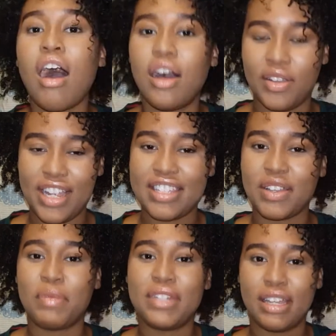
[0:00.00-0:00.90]
Alright, so
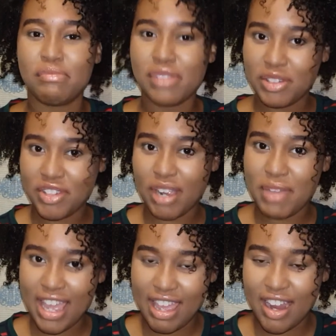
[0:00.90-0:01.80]
I'm done blow drying my
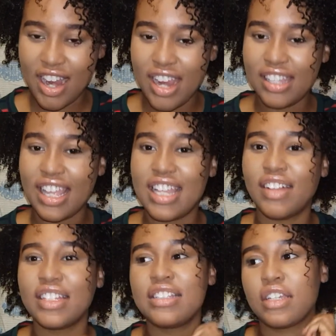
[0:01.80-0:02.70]
hair, and that
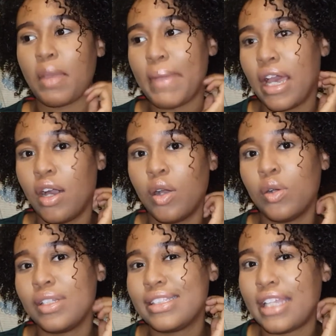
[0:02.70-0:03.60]
only took about
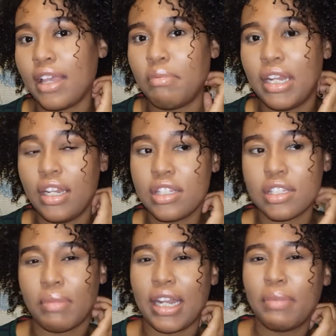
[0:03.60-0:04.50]
10 minutes.
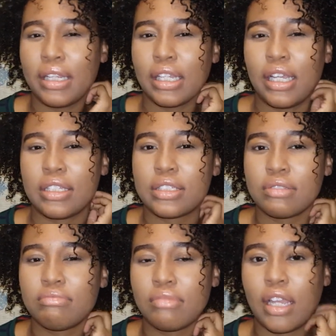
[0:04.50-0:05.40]
It might have been less.
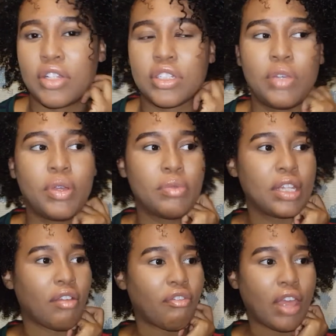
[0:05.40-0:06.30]
Actually, it went really
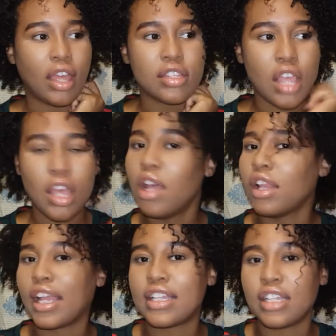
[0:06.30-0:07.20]
fast.
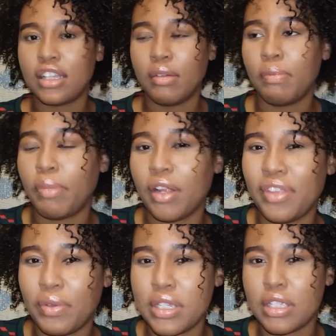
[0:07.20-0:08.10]
Like I said, the part
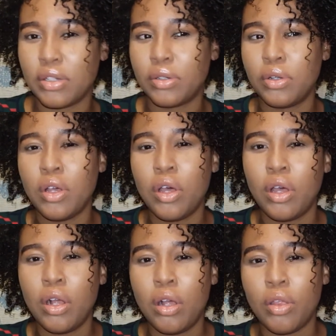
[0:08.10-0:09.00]
that was still
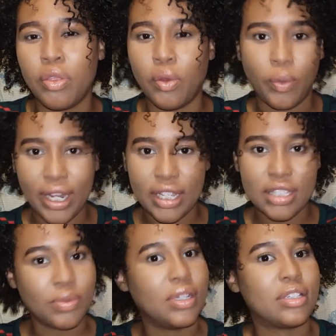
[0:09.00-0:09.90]
the
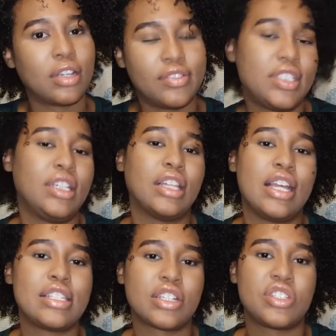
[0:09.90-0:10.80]
wettest was obviously the
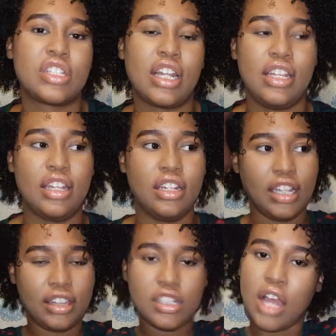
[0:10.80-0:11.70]
last exercise I did, and
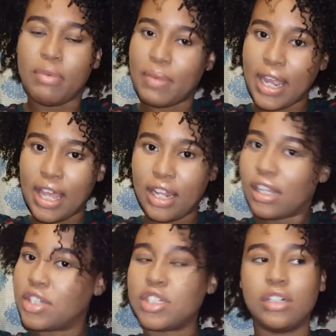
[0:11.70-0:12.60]
like the top of my head,
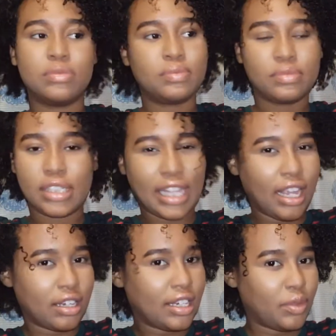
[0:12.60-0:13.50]
because you know, the
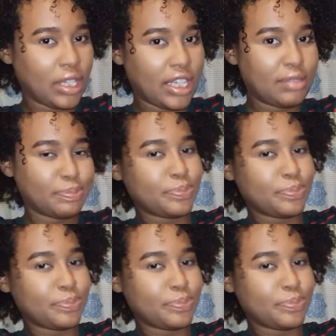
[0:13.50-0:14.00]
air didn't really